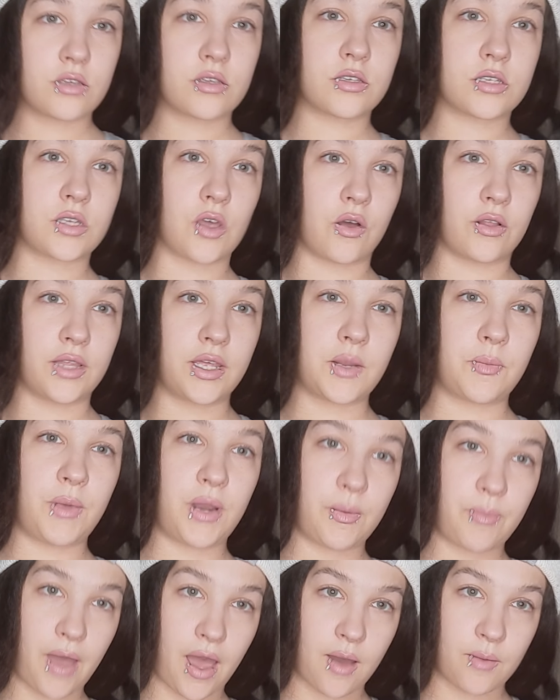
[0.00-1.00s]
So a little bit
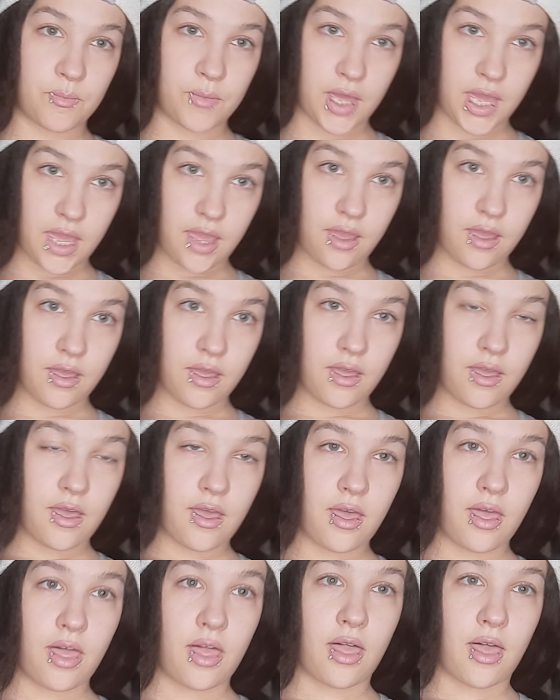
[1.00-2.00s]
about me.
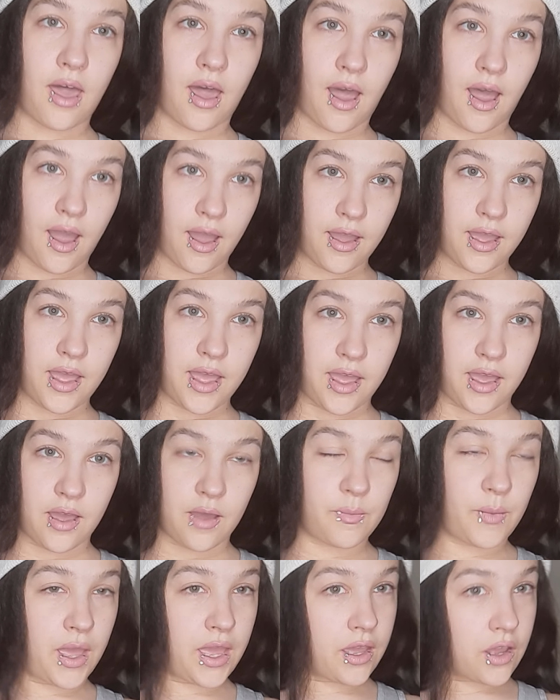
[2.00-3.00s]
I
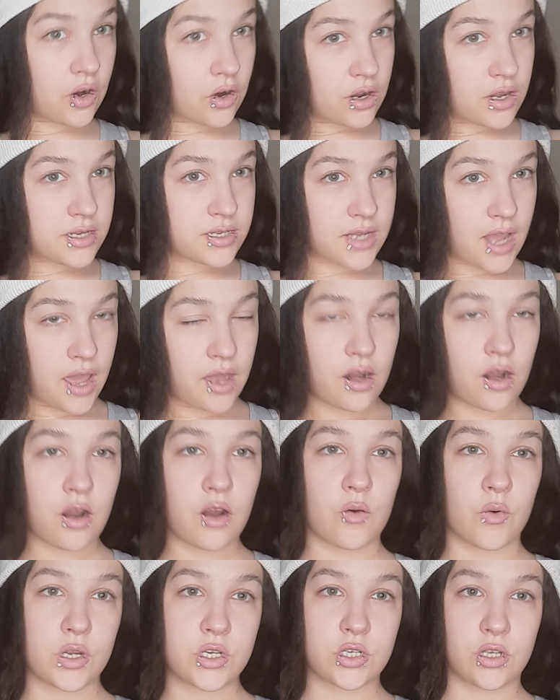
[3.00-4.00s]
am a girl skater
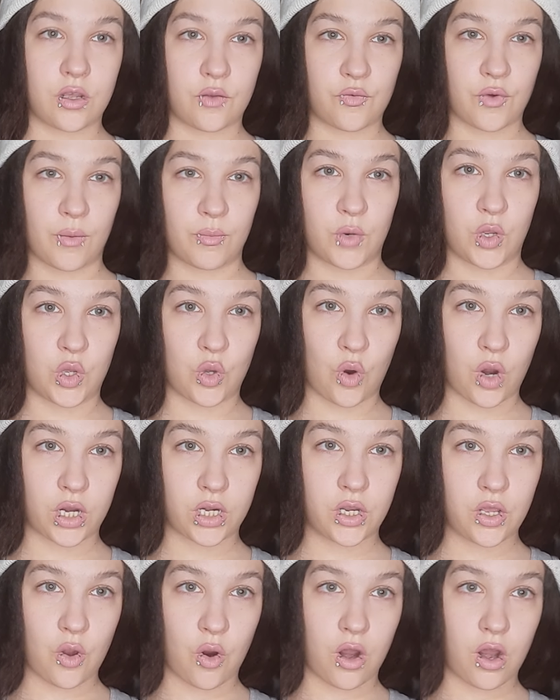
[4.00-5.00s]
originally from New York,
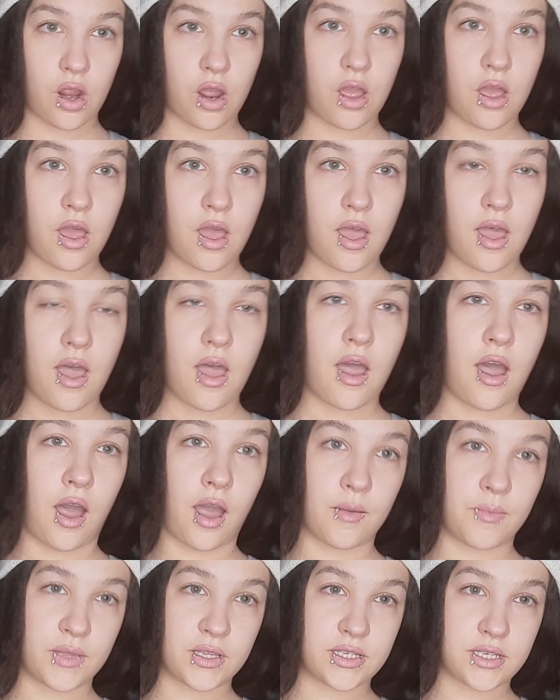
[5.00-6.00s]
New York.
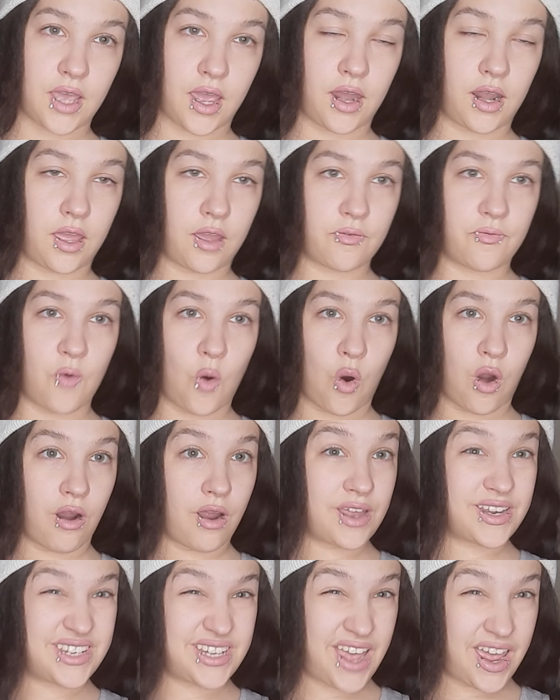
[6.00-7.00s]
I've been skating
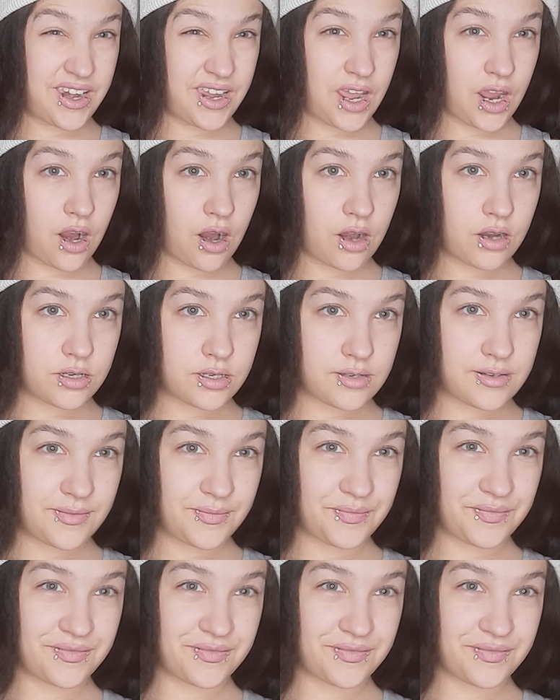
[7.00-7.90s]
for 10 years.